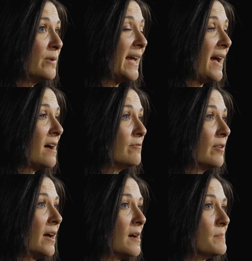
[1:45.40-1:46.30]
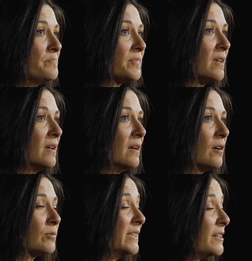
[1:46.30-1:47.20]
We have
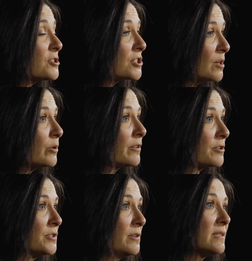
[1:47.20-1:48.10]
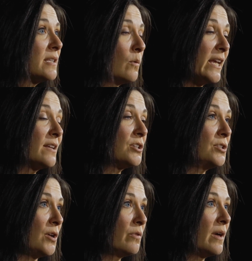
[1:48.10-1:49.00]
a relationship with our students that we get
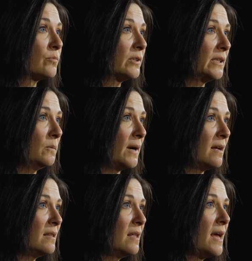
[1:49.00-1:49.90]
to know them really well.